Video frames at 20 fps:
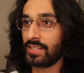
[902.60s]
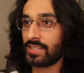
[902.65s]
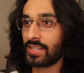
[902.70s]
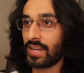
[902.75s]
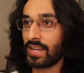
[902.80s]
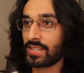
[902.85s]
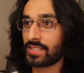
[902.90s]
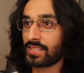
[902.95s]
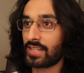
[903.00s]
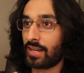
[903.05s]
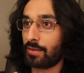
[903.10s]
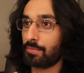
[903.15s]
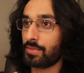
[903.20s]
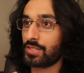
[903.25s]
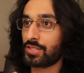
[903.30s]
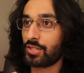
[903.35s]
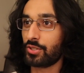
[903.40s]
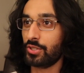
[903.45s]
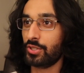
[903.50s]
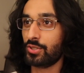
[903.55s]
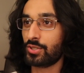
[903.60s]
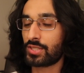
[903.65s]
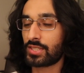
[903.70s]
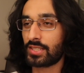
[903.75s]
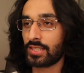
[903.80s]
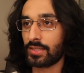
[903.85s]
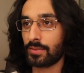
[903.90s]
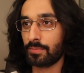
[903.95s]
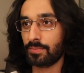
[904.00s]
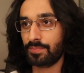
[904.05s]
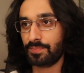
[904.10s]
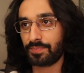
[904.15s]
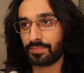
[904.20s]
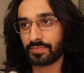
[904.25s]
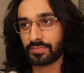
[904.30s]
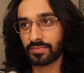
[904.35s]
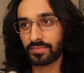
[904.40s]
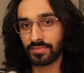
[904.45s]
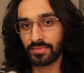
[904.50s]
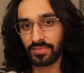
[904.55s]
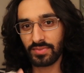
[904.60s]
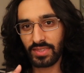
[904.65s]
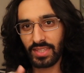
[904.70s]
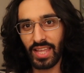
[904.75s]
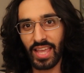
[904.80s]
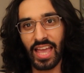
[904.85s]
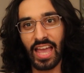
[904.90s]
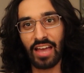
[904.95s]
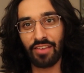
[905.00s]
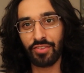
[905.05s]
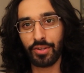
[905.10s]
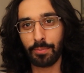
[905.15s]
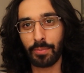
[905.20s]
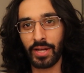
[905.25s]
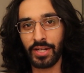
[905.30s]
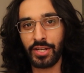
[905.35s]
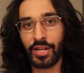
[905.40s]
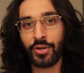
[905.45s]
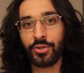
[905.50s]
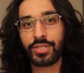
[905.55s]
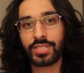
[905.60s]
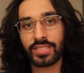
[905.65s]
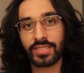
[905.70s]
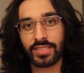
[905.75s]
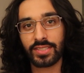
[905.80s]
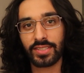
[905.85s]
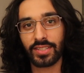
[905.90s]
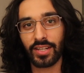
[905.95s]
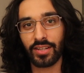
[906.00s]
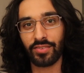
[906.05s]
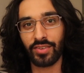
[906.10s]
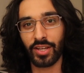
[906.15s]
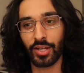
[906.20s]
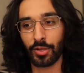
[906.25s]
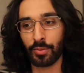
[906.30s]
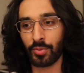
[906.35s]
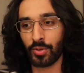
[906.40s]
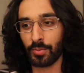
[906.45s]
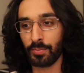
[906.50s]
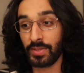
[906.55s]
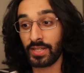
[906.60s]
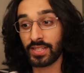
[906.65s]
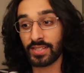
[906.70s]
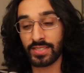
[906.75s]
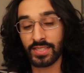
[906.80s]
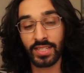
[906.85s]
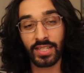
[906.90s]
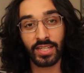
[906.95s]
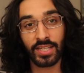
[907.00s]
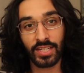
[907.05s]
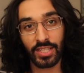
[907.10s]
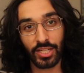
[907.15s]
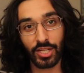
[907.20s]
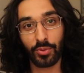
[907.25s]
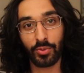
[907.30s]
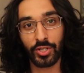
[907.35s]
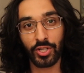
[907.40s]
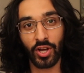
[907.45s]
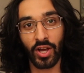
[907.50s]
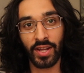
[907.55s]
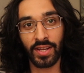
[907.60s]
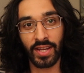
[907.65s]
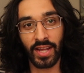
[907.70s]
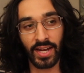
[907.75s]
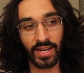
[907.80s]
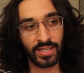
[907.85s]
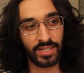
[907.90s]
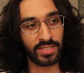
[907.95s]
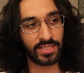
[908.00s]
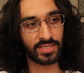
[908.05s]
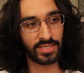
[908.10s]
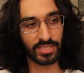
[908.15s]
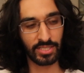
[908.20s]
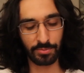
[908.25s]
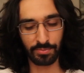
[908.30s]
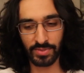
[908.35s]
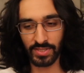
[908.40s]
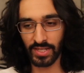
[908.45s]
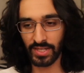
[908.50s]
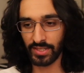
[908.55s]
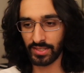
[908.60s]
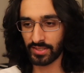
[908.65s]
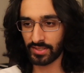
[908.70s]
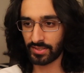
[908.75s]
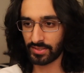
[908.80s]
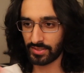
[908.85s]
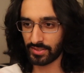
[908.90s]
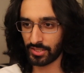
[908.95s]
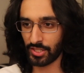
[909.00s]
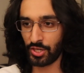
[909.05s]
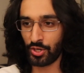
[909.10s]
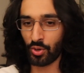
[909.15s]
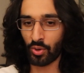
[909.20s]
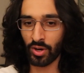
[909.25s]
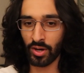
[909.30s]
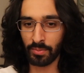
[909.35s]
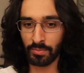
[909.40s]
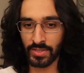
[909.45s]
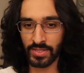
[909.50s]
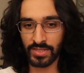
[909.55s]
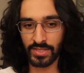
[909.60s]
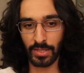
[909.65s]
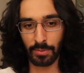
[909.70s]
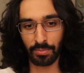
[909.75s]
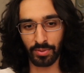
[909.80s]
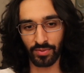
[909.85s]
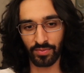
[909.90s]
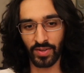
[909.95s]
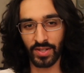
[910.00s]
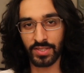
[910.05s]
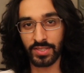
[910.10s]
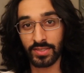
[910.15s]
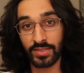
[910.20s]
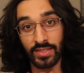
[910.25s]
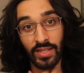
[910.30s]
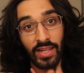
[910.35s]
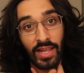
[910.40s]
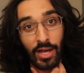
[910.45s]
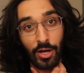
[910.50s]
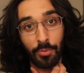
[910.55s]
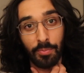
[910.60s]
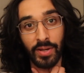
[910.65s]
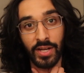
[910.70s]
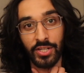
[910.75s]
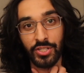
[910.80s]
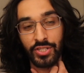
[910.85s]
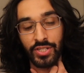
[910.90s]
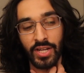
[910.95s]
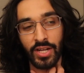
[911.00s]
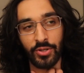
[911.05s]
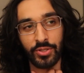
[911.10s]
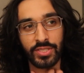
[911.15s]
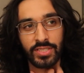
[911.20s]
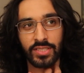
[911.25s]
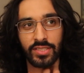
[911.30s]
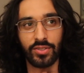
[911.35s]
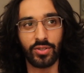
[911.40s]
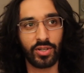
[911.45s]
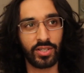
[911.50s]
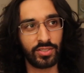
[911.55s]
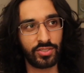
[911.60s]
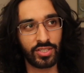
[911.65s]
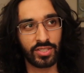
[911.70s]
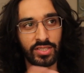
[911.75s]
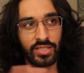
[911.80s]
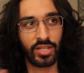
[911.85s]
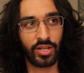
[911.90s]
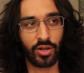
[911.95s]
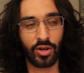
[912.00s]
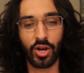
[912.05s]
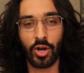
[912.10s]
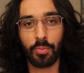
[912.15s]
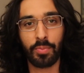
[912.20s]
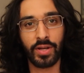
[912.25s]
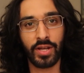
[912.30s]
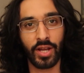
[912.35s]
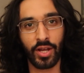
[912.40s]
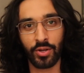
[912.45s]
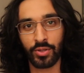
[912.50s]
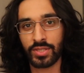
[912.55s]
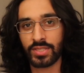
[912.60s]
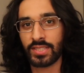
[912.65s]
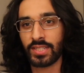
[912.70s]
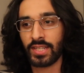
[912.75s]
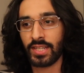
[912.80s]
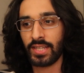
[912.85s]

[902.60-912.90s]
tests, and I've been so used to having my notes available because when you're online, it seems like the norm is that professors allow a page of notes or just open notes